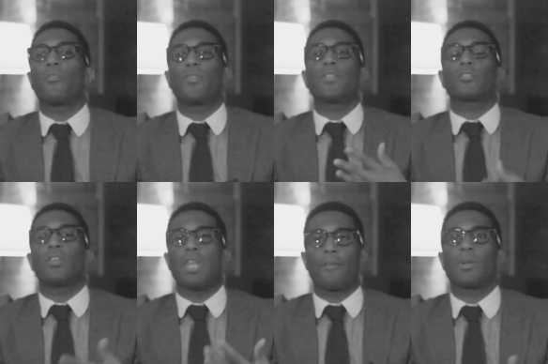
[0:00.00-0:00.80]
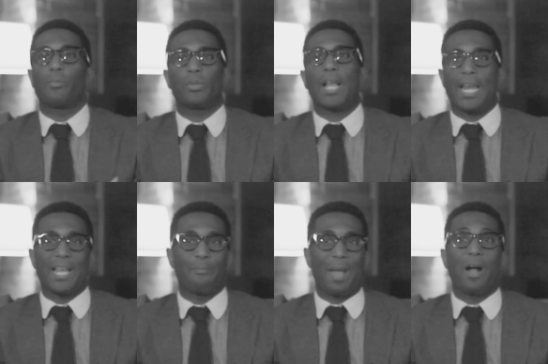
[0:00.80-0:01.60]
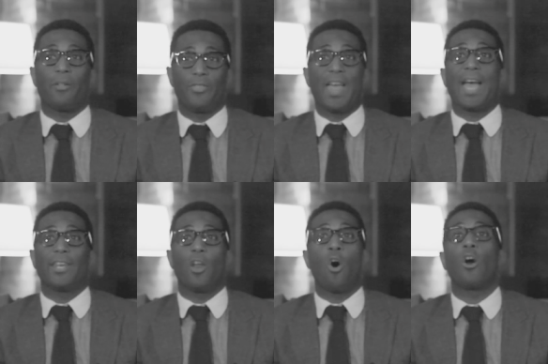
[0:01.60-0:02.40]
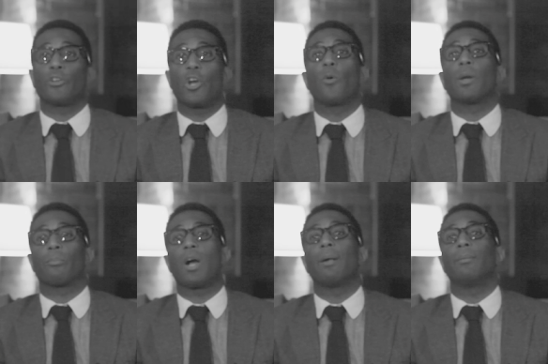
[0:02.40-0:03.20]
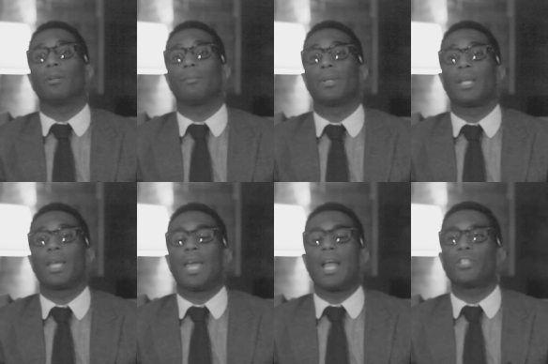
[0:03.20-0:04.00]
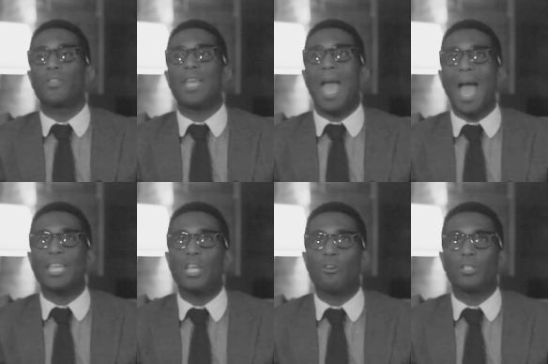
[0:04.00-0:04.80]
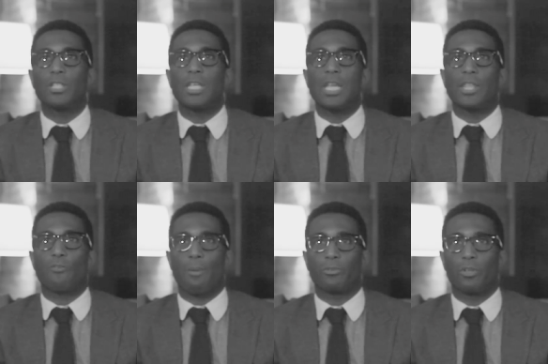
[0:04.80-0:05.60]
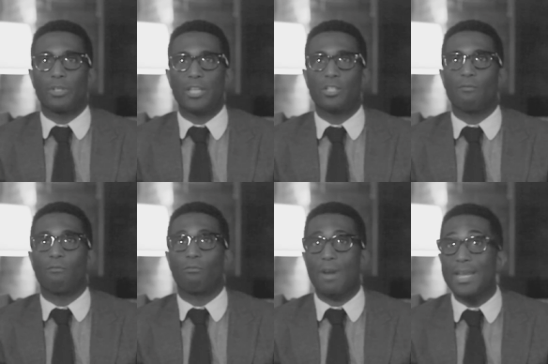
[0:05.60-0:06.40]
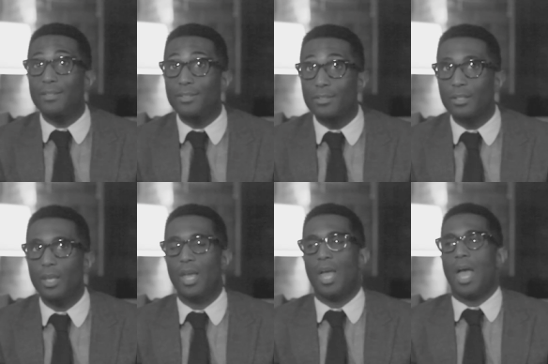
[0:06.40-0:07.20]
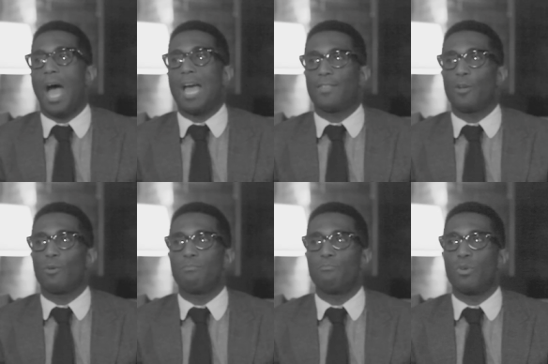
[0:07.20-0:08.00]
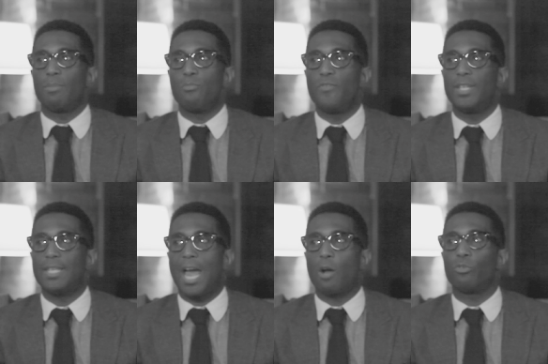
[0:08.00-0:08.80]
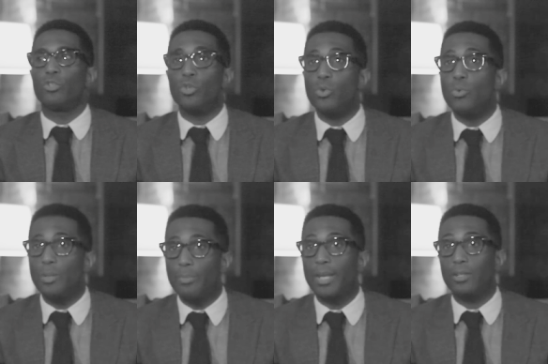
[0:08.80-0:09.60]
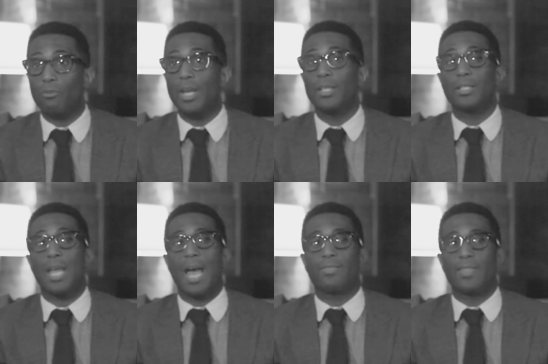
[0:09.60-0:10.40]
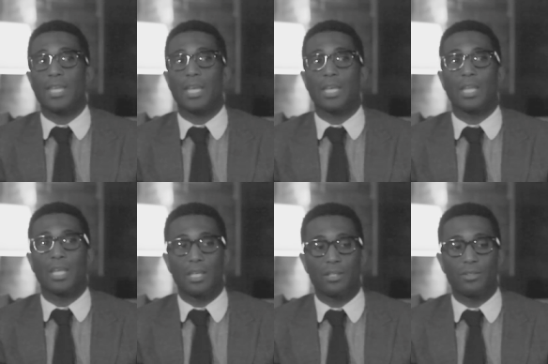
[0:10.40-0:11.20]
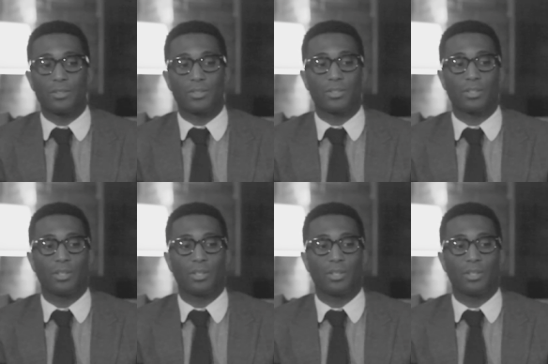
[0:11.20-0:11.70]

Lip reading: think there's enough complaining about that ongoing problem. And so the accuracy in the representation of race, I think when movies now do depict race, I think it is